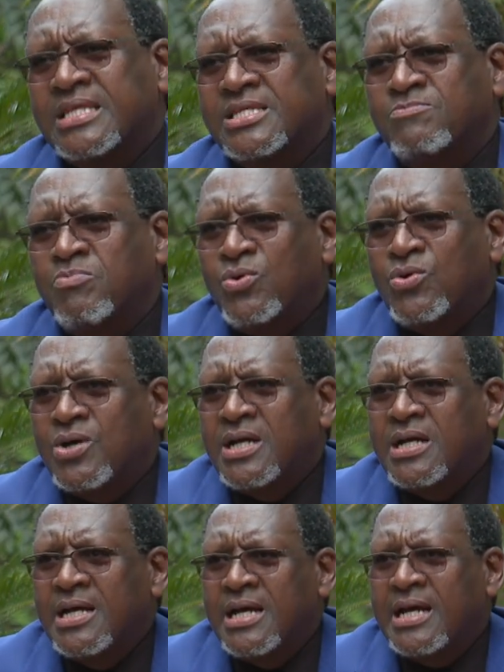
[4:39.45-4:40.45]
this
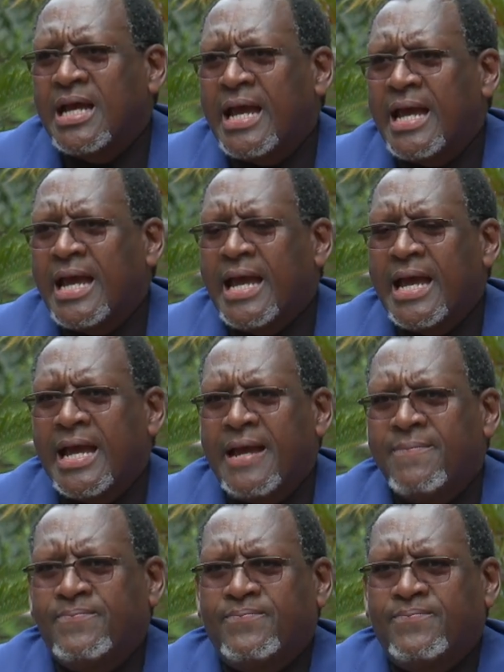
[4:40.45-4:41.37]
book, Waiyaki